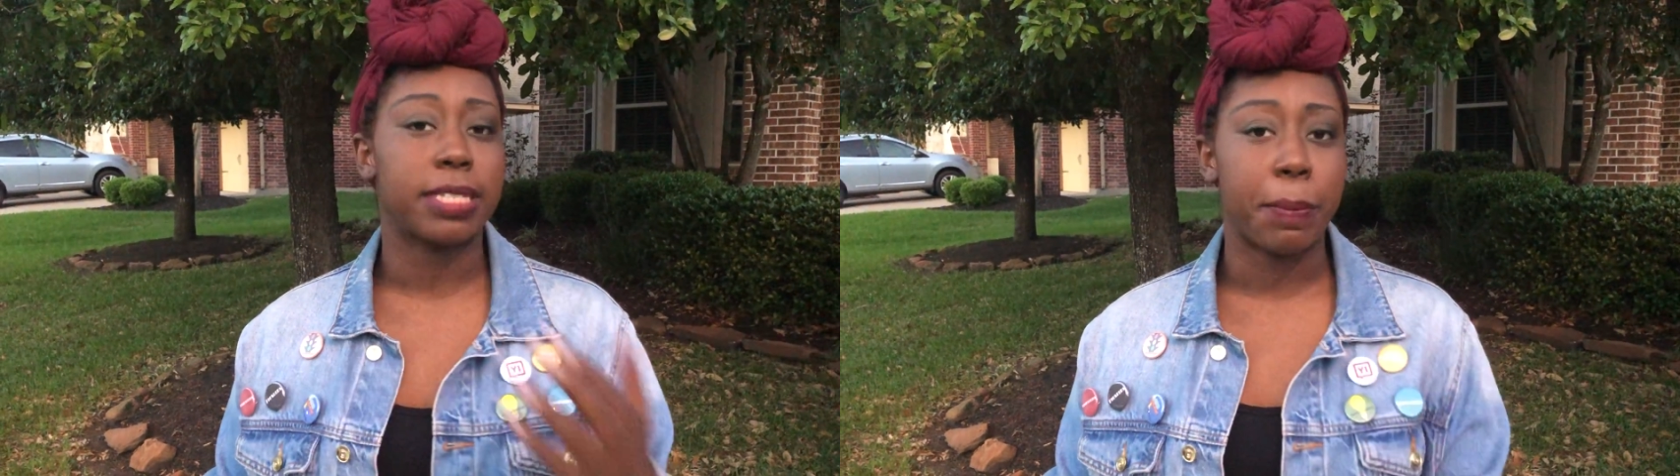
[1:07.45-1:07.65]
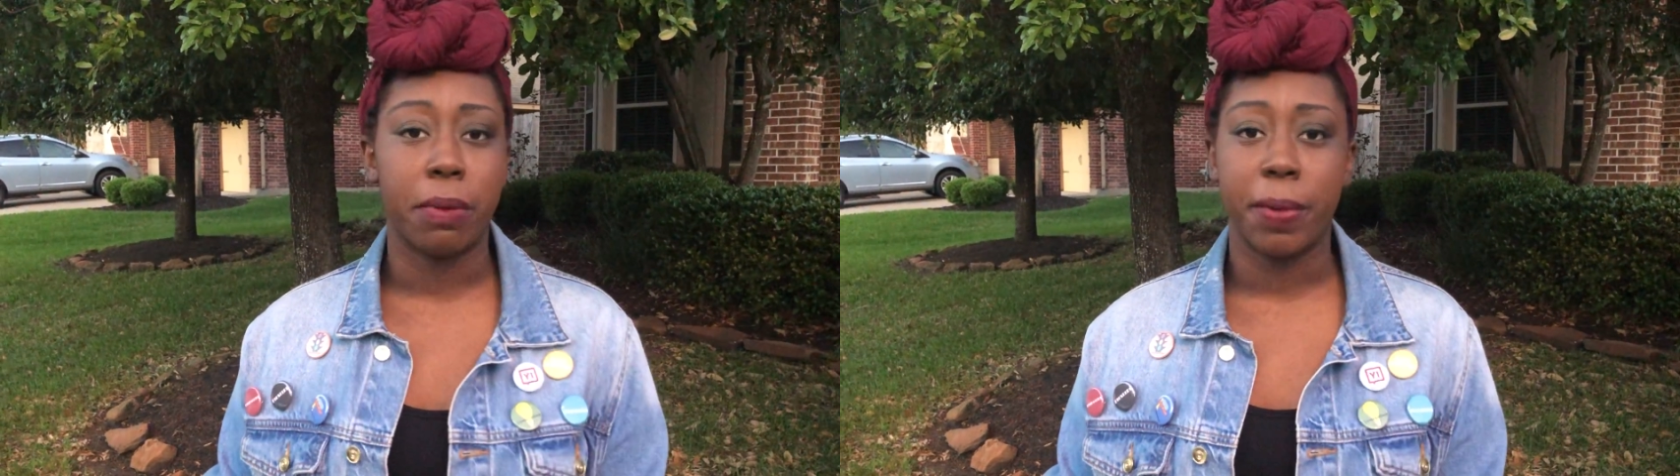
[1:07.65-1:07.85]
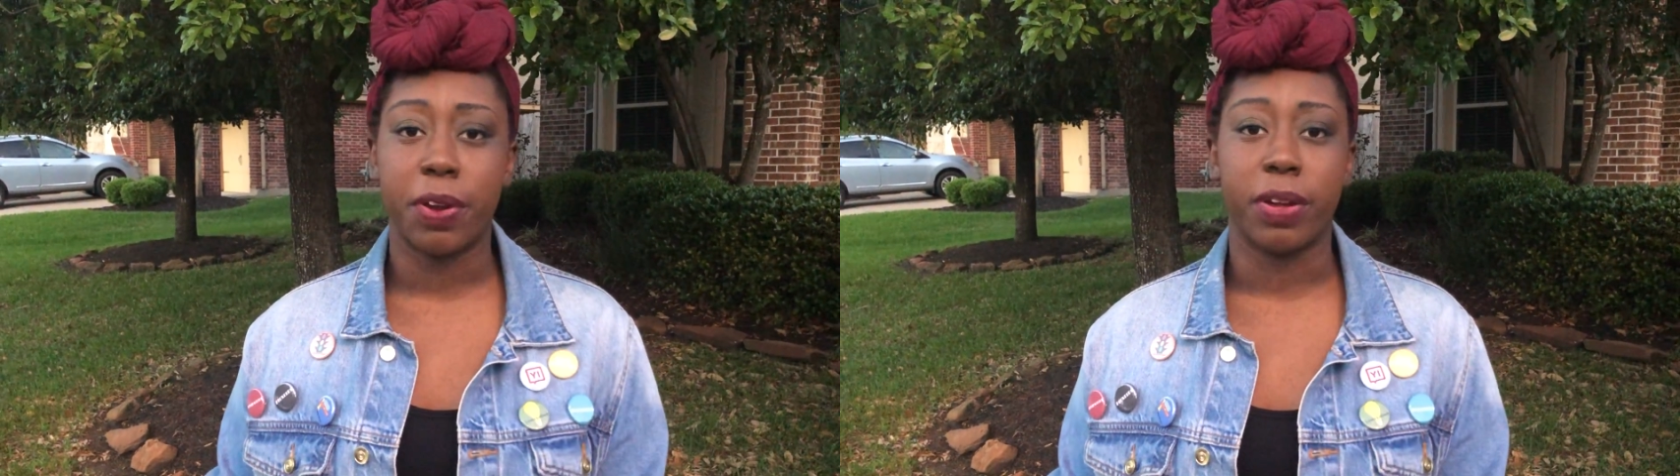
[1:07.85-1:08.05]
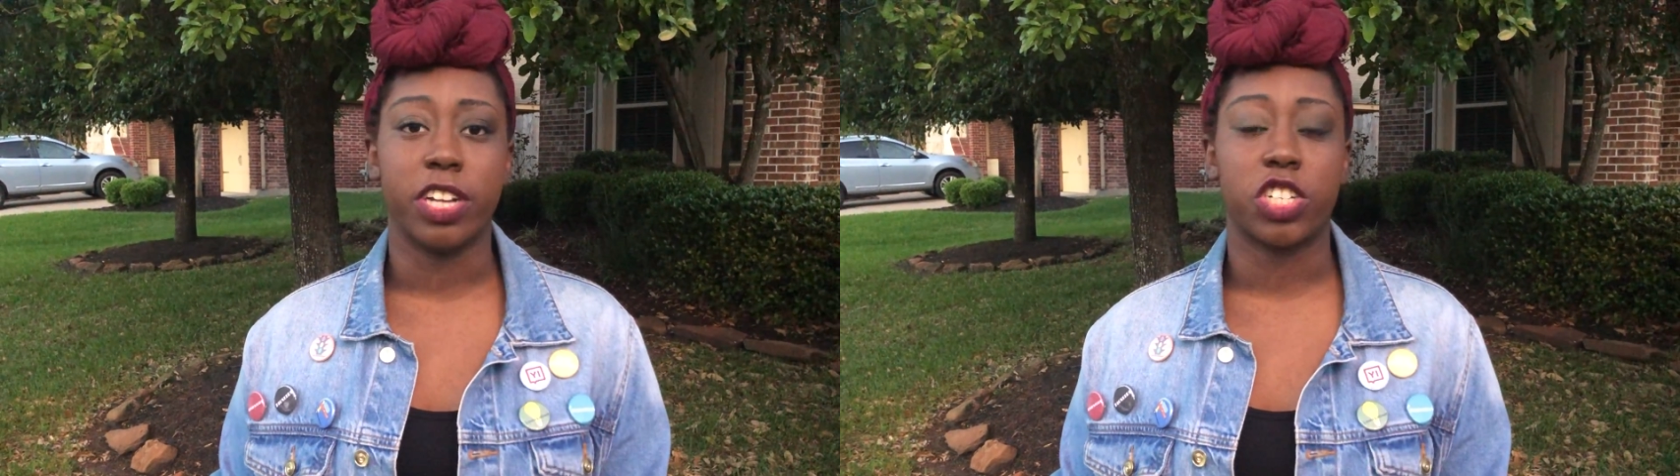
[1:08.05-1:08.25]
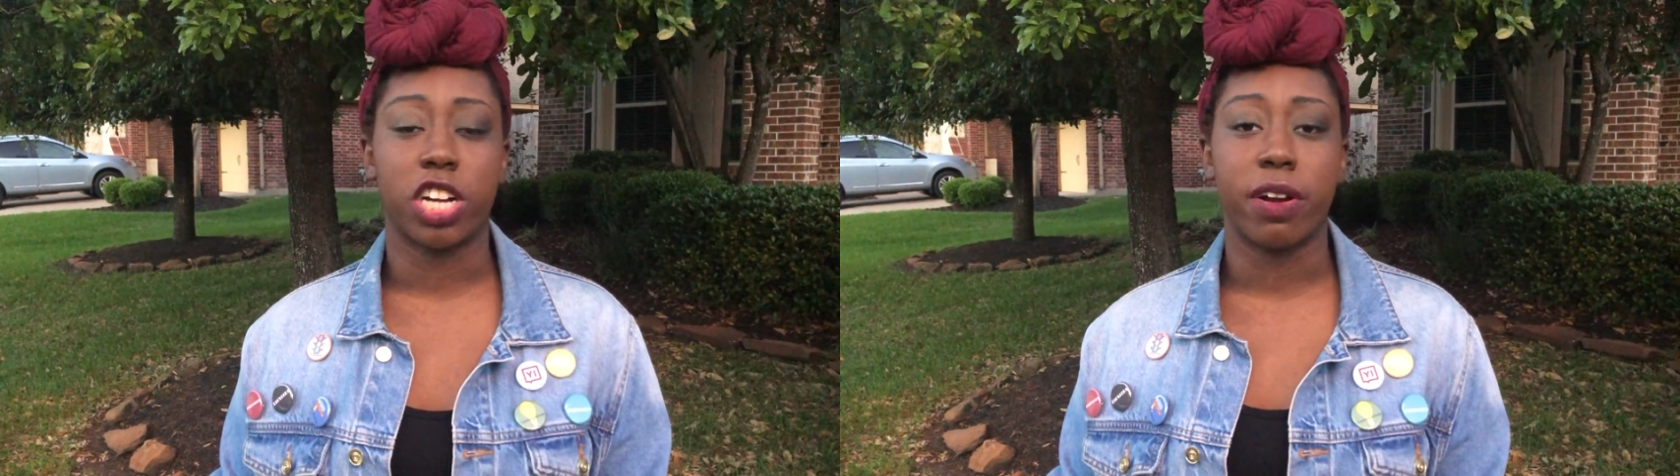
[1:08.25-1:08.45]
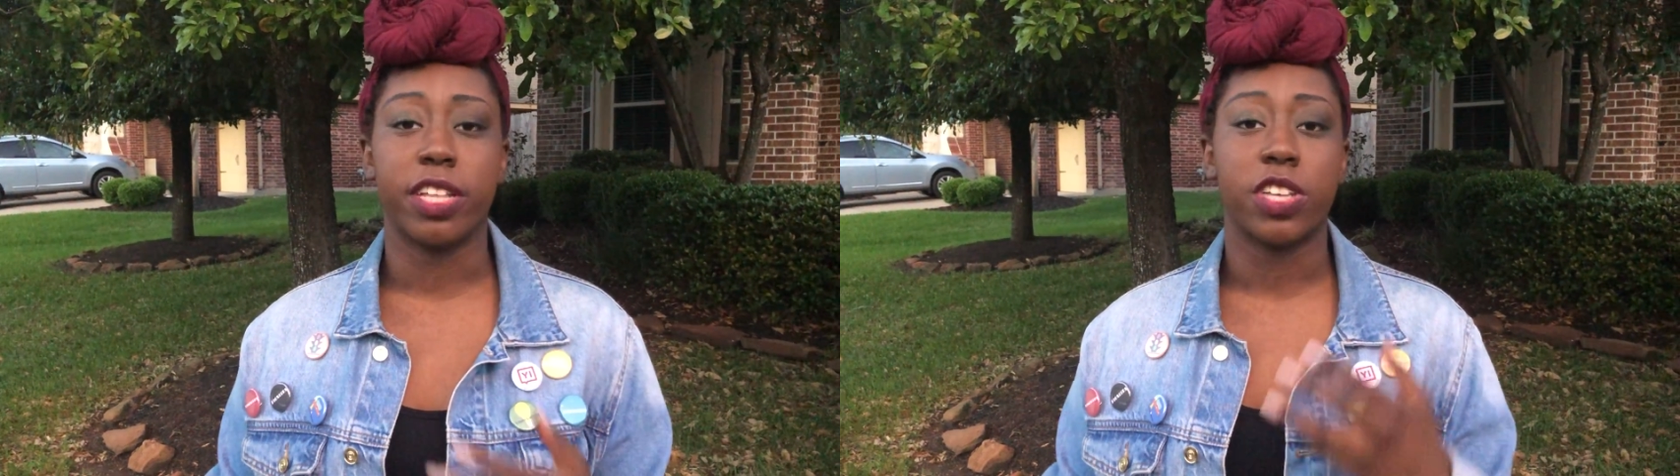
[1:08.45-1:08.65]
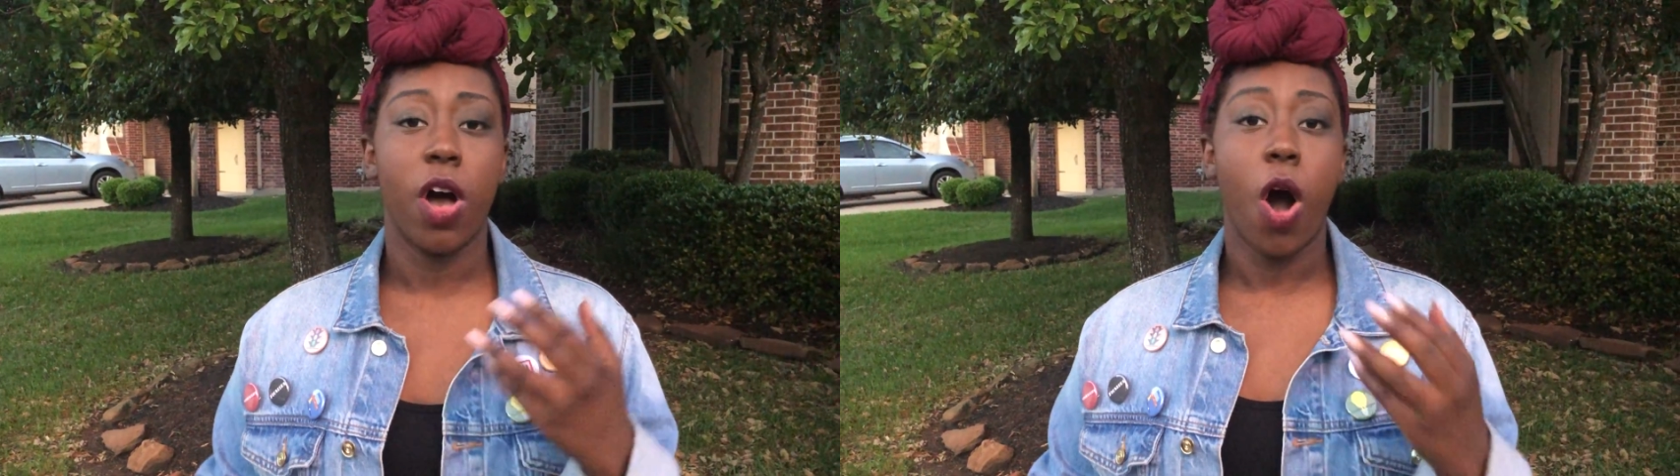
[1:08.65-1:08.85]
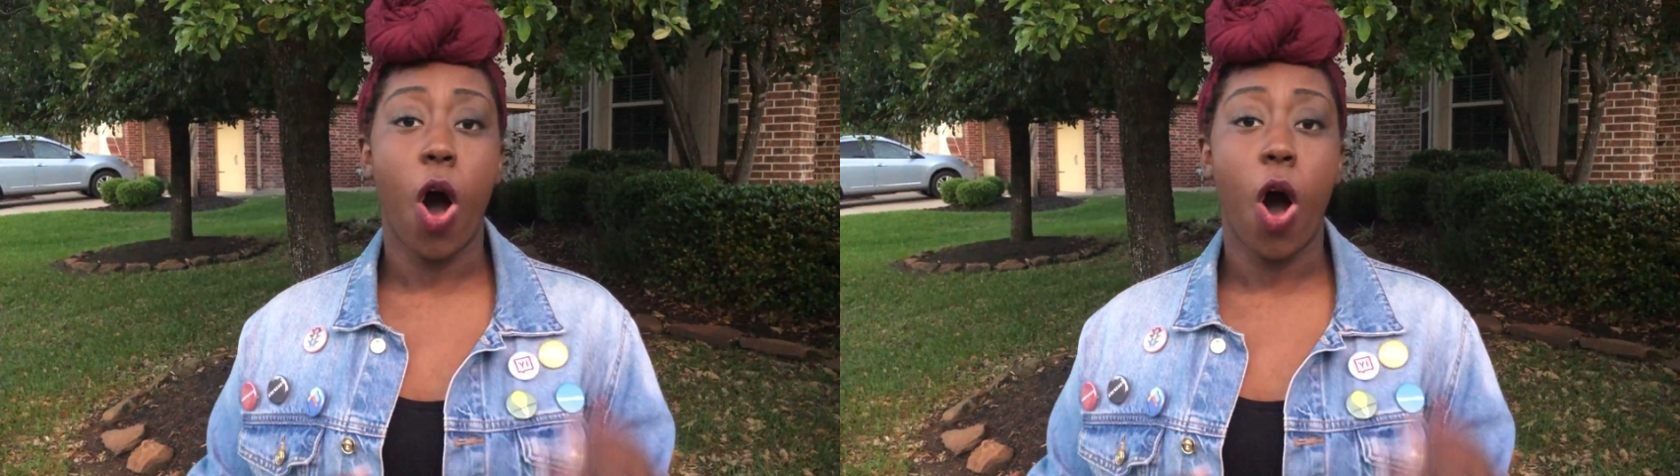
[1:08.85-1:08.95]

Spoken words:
supplemental insurance.